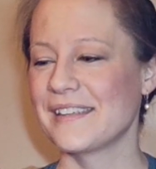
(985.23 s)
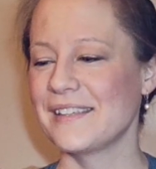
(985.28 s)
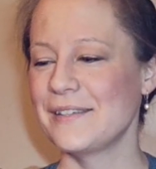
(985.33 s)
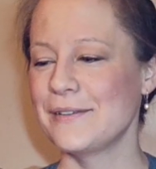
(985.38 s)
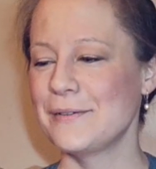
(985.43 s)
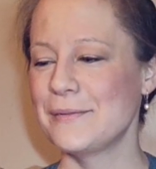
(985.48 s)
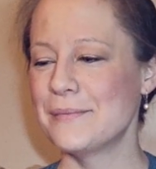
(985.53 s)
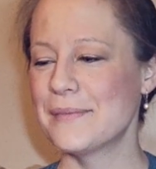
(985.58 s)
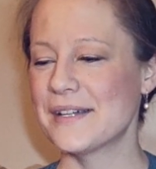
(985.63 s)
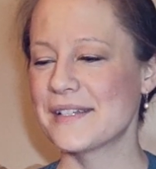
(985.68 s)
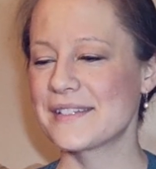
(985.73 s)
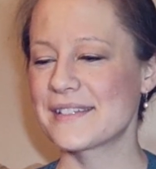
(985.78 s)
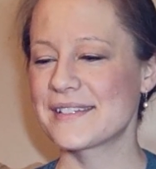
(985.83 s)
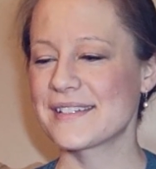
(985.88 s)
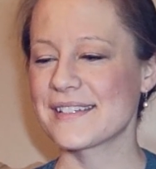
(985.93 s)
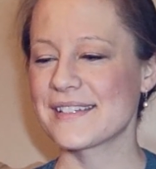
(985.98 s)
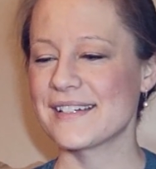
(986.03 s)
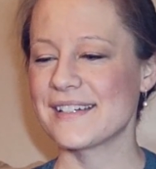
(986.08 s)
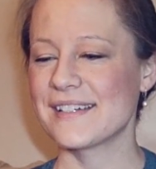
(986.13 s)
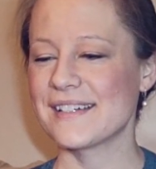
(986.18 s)
You
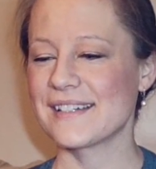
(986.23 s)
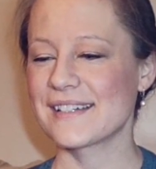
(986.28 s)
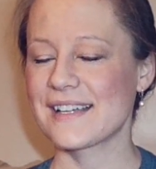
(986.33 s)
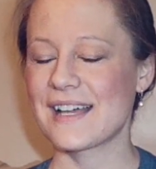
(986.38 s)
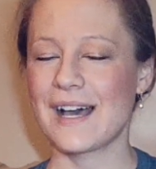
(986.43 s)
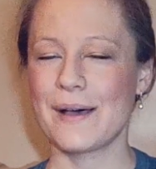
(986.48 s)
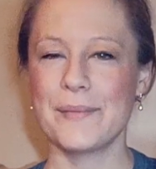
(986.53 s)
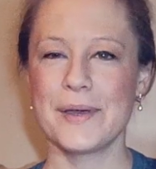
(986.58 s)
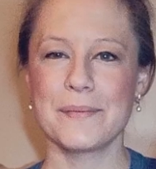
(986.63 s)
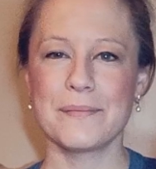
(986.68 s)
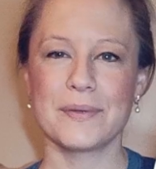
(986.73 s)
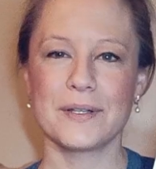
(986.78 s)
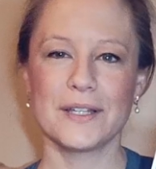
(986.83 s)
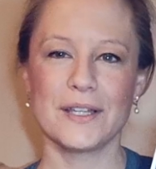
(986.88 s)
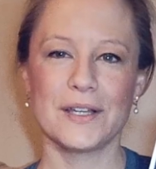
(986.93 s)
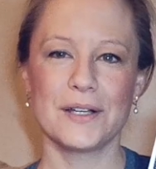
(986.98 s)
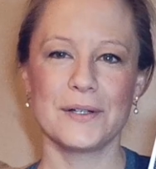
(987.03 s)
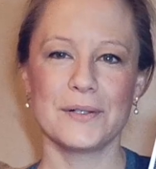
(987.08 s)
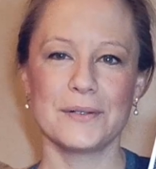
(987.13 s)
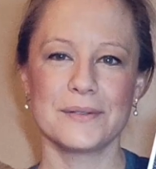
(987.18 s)
must comment
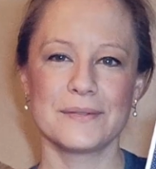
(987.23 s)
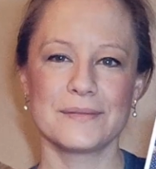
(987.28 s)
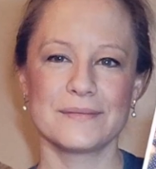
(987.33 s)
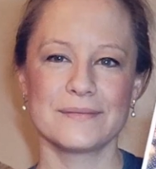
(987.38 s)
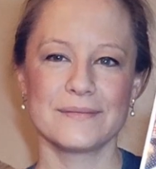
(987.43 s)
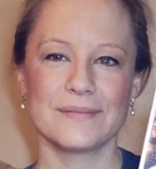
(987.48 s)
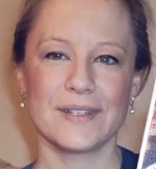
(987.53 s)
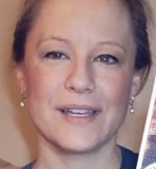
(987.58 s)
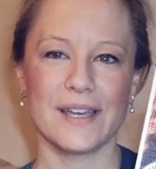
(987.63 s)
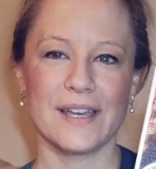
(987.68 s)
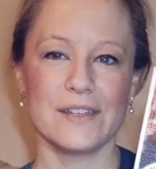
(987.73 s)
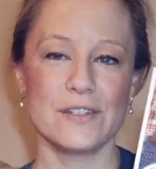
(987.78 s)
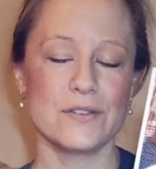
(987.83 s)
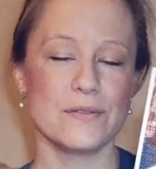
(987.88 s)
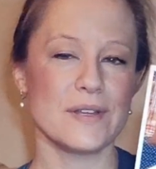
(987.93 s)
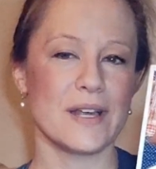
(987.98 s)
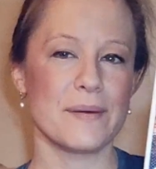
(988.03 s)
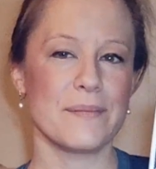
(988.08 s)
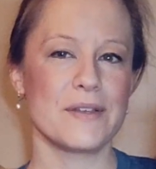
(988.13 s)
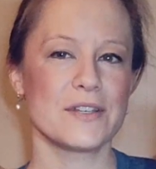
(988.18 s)
below and do
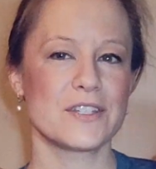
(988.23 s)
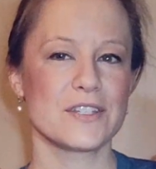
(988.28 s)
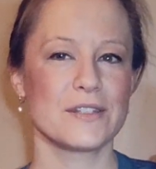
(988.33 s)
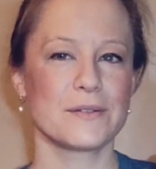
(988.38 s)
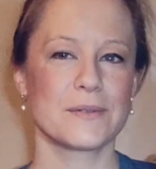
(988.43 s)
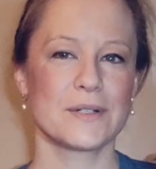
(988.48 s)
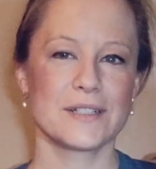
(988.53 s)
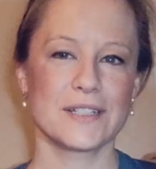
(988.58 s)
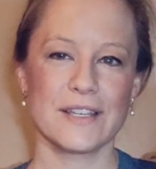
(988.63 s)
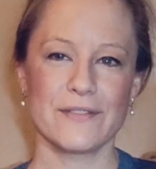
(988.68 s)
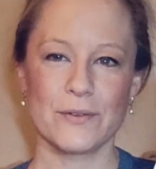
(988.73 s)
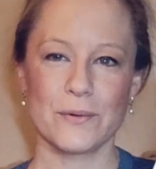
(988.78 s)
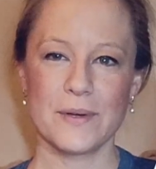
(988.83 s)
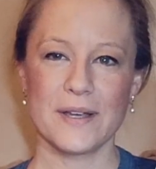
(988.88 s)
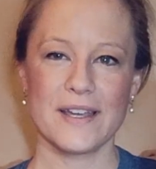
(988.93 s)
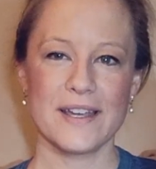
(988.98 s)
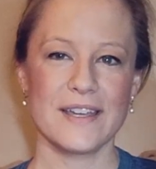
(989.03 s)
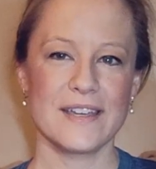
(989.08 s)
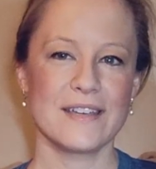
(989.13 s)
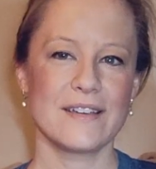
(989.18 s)
not mention the word
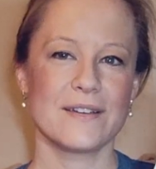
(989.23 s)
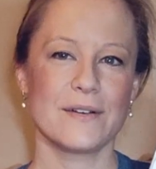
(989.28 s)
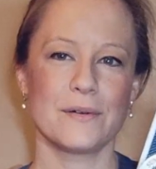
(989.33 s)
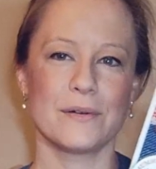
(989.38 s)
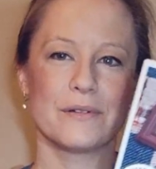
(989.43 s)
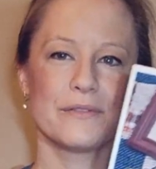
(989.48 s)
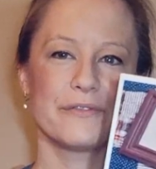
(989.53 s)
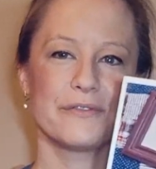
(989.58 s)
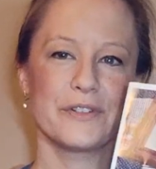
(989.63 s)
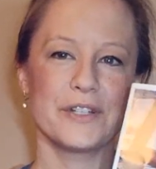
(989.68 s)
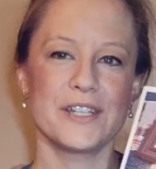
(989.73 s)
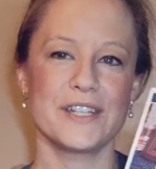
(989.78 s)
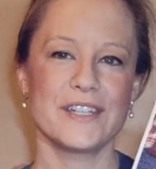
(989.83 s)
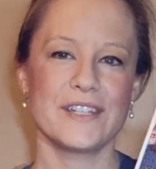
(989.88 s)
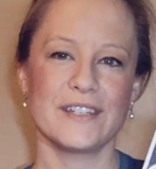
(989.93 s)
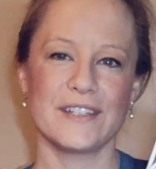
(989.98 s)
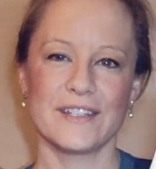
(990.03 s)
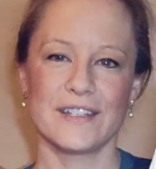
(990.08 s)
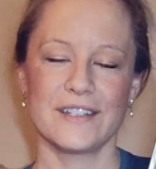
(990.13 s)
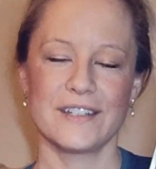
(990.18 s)
giveaway or
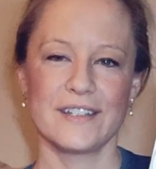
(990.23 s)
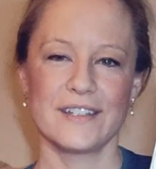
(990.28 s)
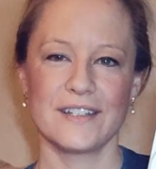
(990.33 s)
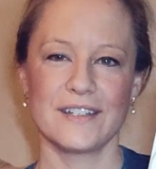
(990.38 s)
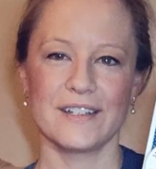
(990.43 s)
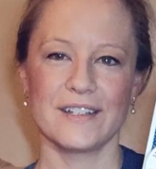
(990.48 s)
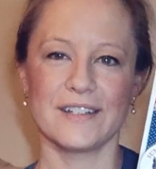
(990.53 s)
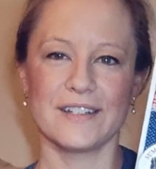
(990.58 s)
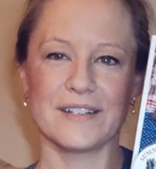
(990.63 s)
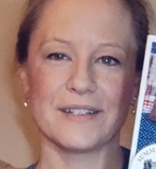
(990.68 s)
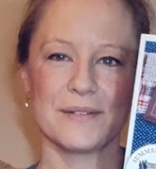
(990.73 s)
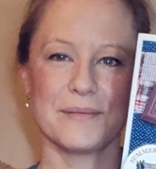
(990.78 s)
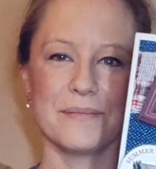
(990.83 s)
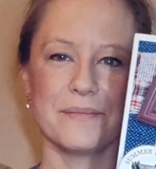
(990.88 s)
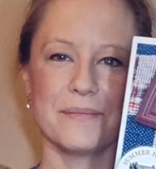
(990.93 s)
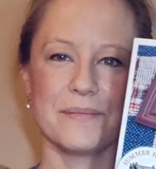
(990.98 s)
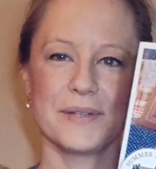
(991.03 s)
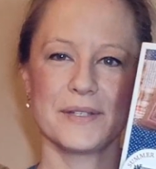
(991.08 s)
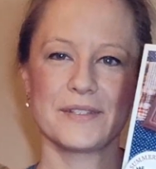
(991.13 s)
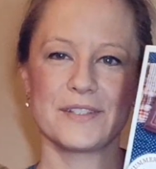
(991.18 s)
free.
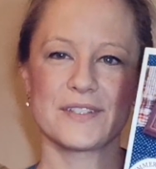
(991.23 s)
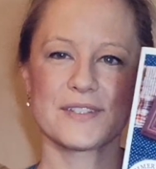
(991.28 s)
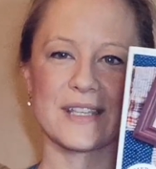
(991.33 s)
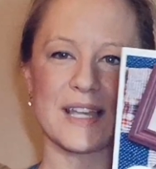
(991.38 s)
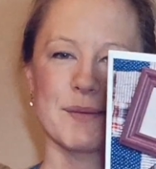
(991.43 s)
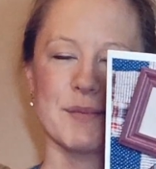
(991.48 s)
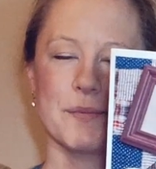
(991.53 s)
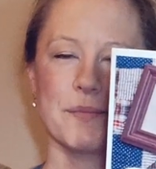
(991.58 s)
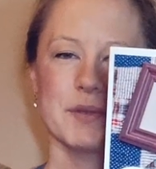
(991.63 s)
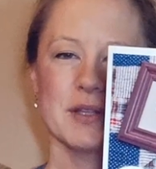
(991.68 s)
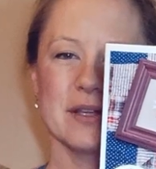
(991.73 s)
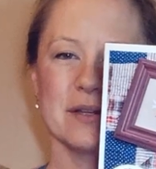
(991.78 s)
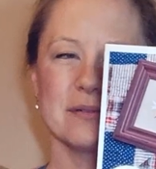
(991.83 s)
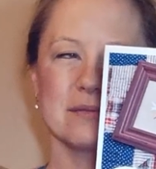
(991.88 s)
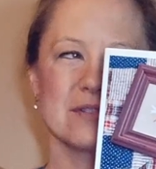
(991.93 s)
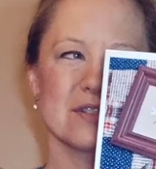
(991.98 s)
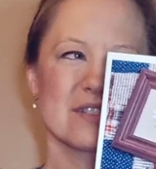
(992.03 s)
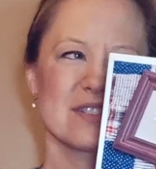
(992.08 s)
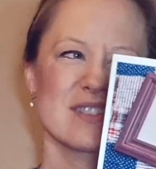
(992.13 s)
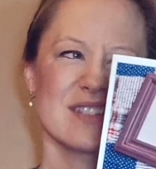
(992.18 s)
But just comment
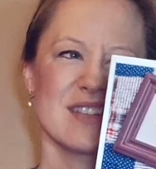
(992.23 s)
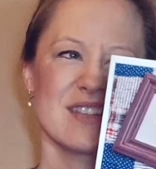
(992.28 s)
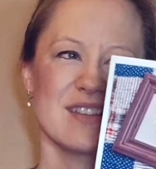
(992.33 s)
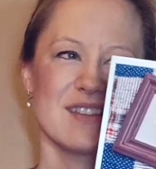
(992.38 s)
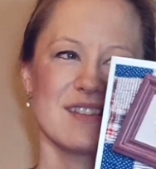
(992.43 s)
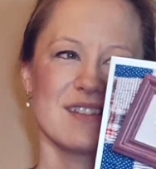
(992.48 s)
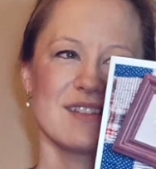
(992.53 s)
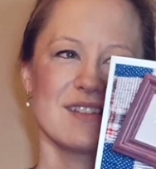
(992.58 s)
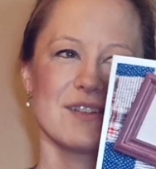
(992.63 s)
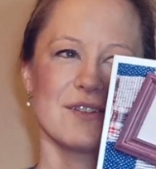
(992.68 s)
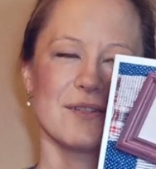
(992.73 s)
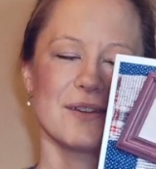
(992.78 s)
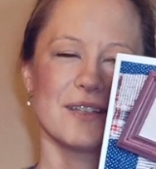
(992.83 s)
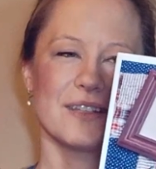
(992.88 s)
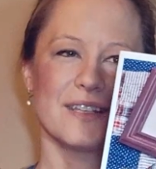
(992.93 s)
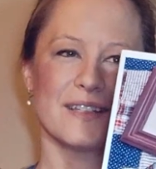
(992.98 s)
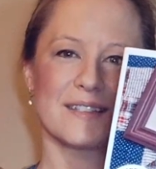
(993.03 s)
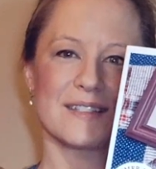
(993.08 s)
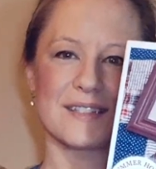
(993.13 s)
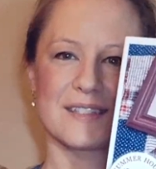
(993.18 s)
below just saying, you know,
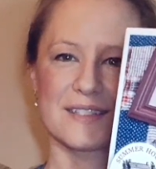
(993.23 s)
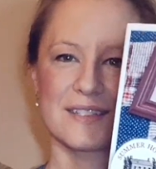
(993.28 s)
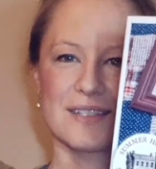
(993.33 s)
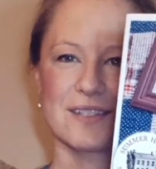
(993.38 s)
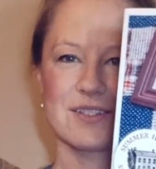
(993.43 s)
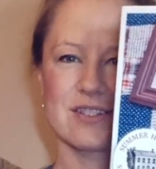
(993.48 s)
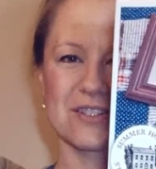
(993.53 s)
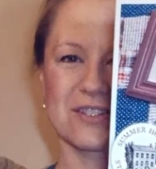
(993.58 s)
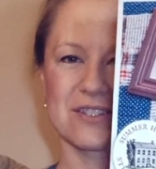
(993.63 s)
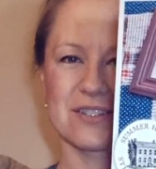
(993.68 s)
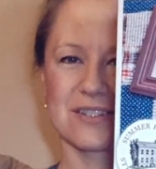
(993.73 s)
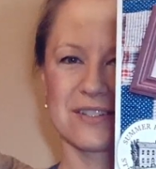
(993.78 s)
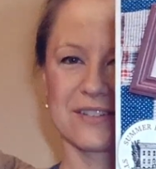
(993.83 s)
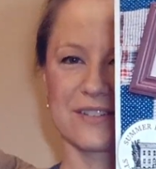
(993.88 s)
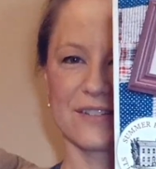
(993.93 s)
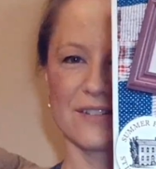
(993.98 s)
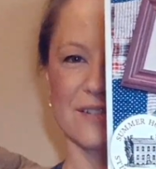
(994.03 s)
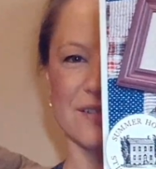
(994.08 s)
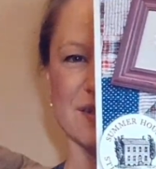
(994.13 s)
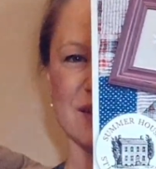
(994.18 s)
I'd like to stitch
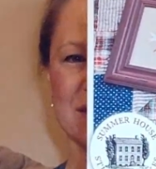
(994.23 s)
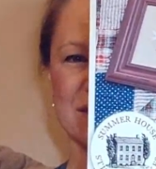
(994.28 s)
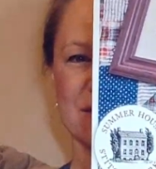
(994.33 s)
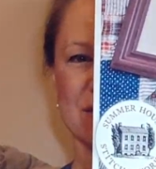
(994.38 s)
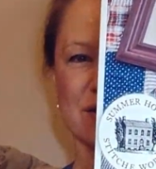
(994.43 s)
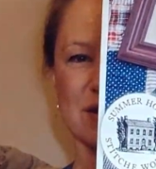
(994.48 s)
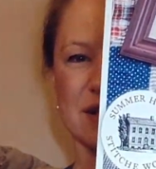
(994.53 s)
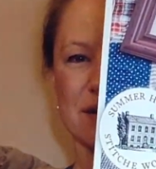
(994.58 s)
Sister